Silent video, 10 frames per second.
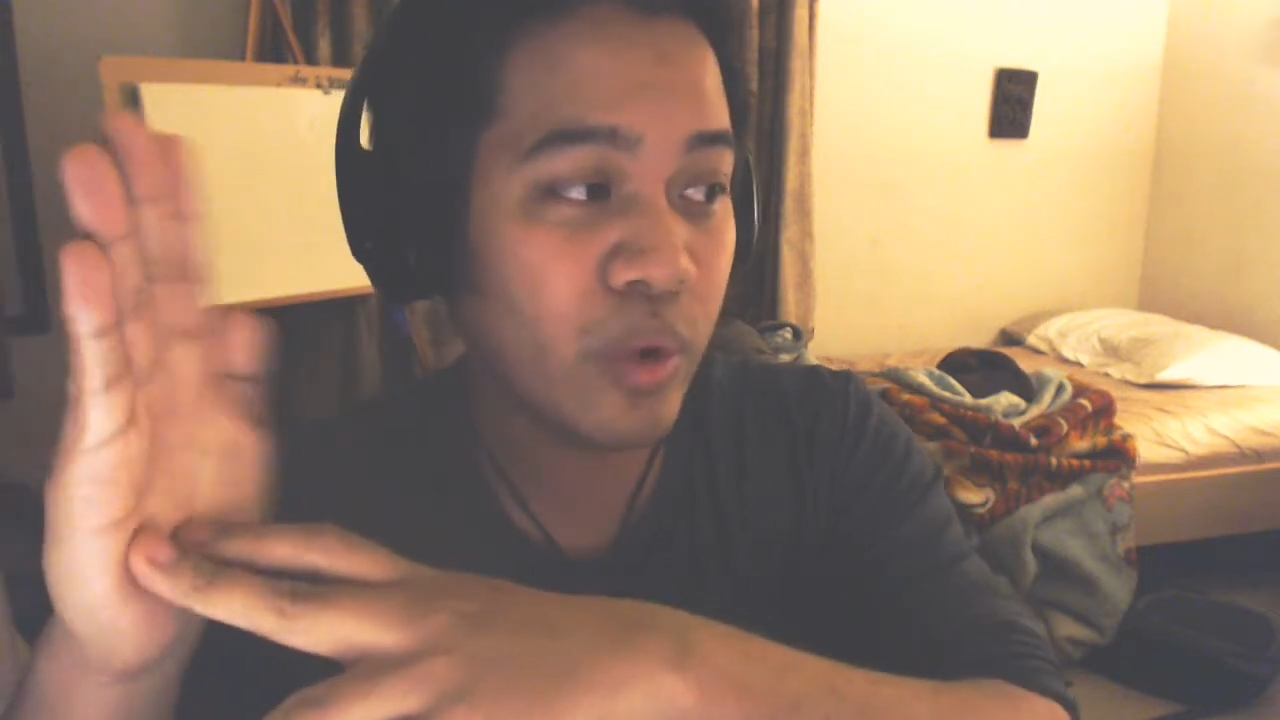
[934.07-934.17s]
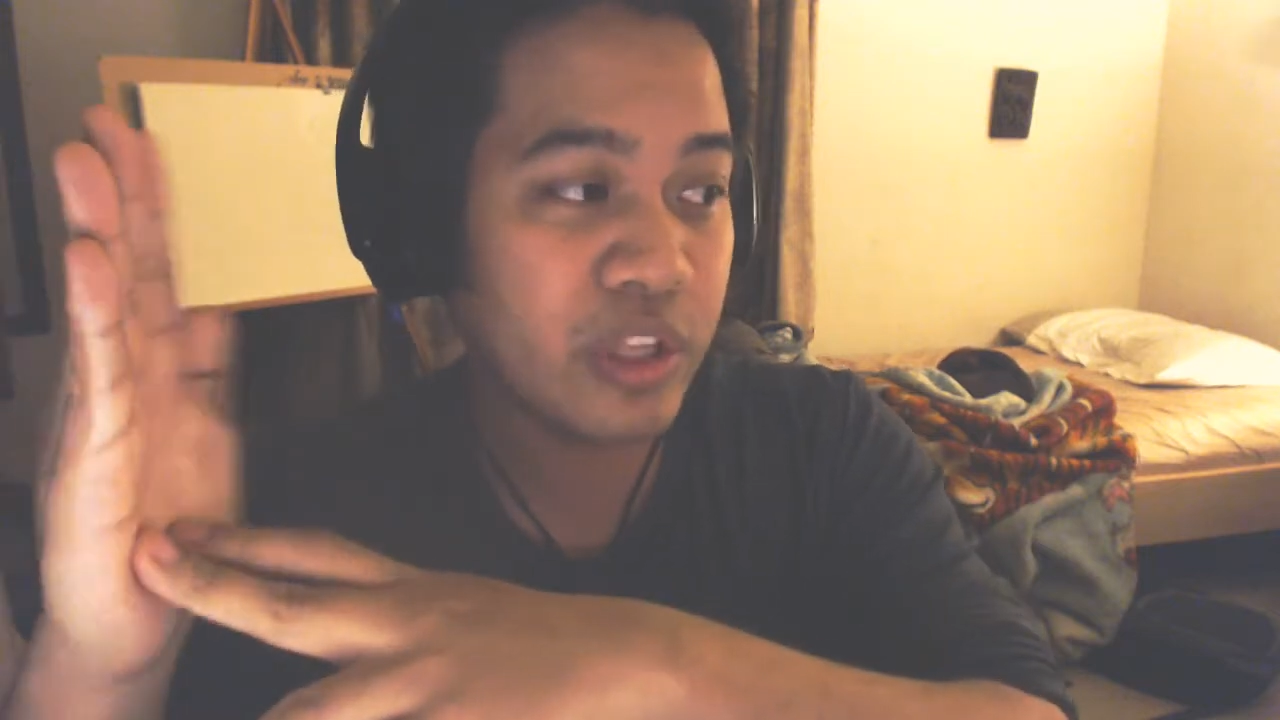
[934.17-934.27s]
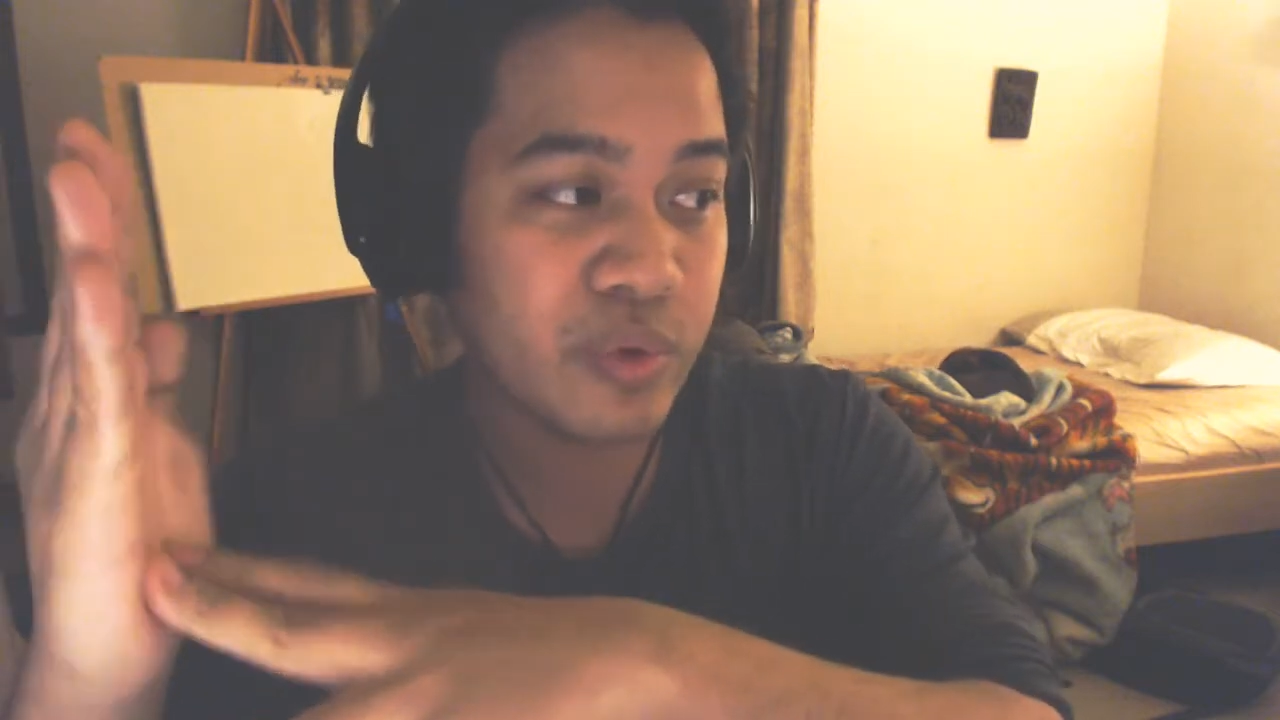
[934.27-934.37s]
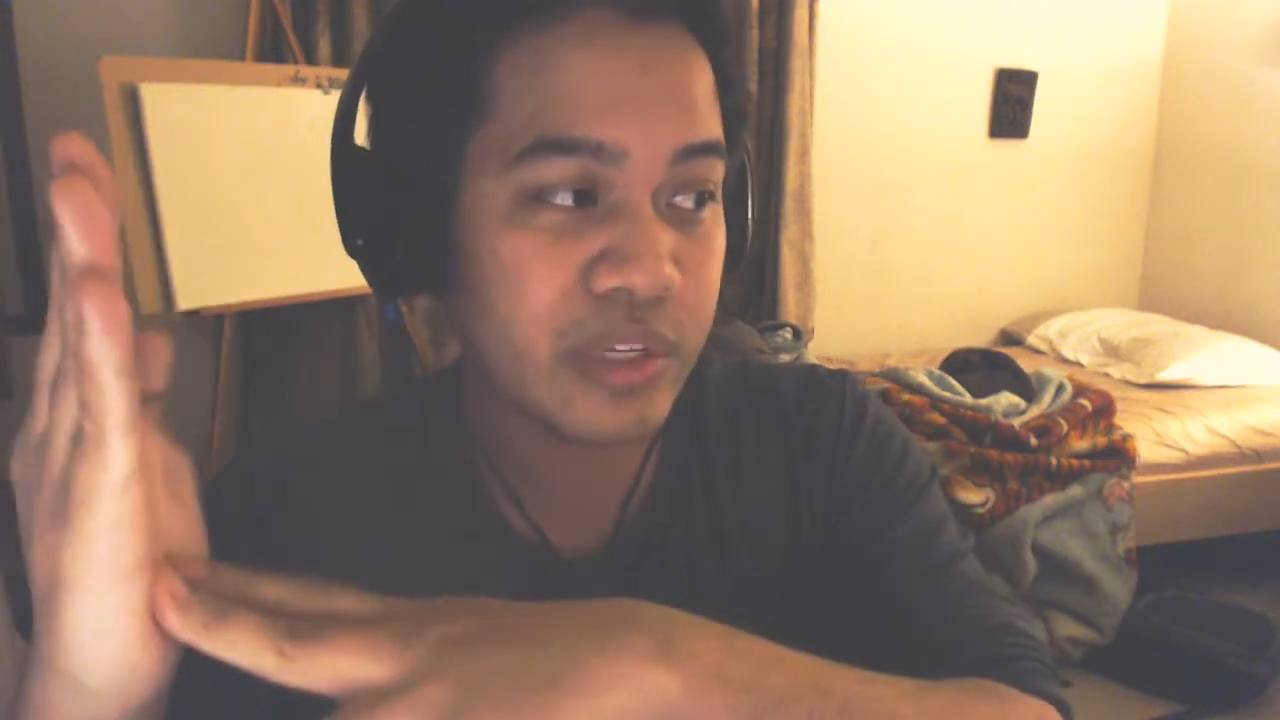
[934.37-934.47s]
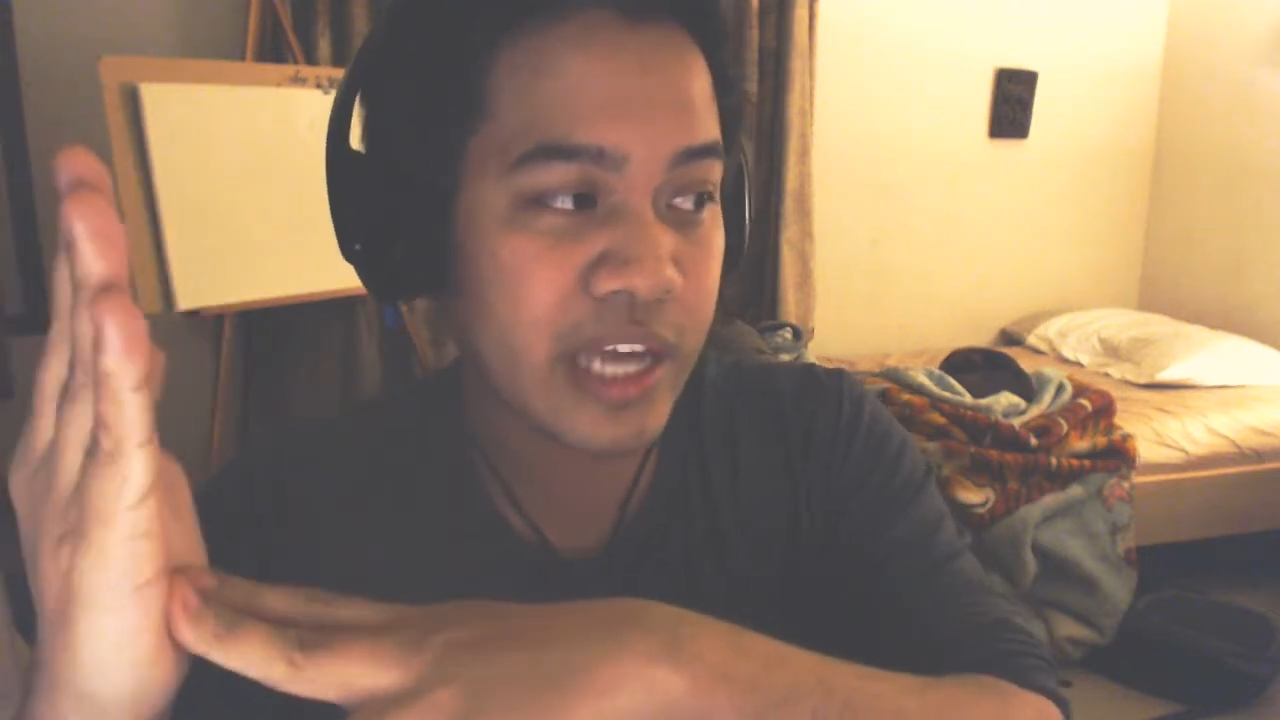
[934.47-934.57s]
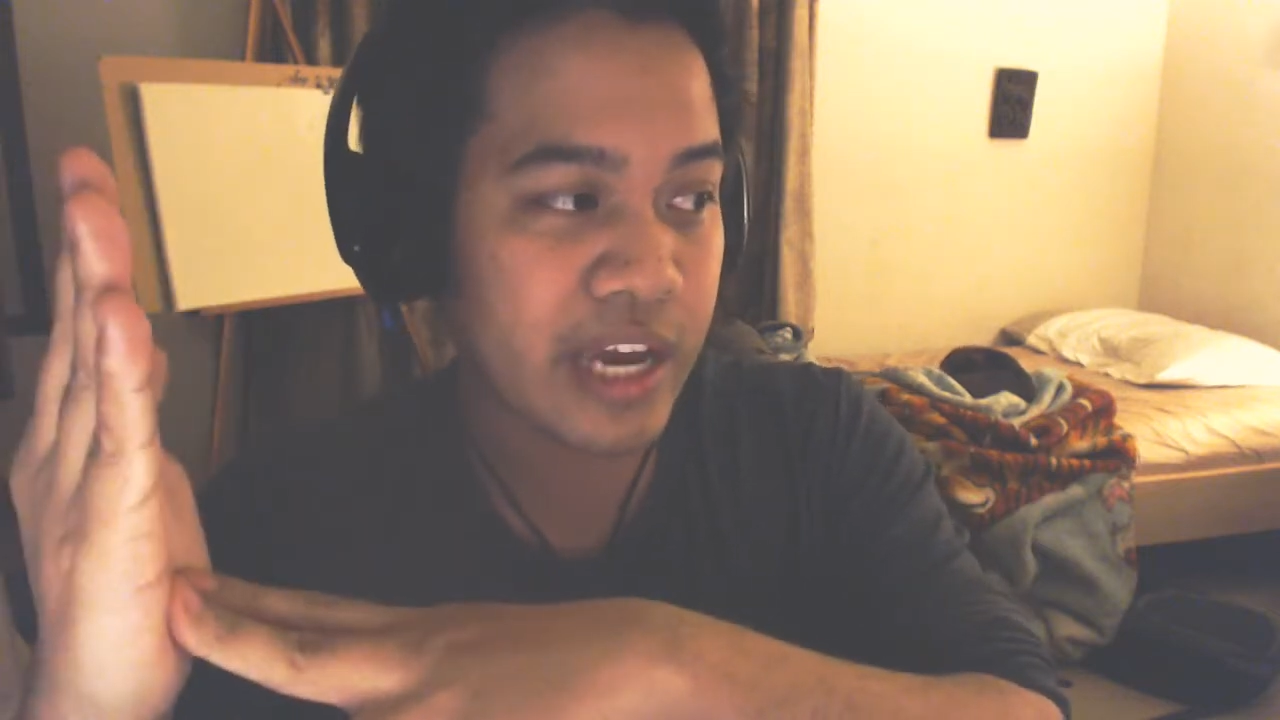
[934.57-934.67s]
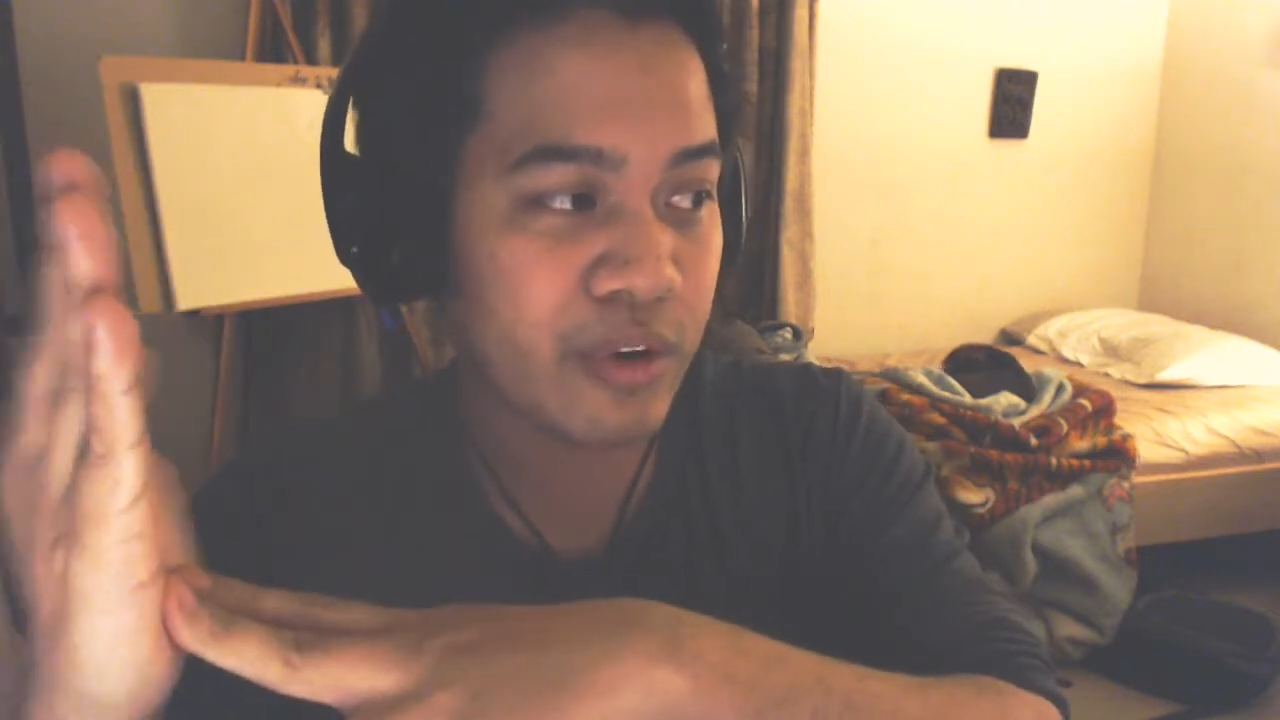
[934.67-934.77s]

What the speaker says: when to attack,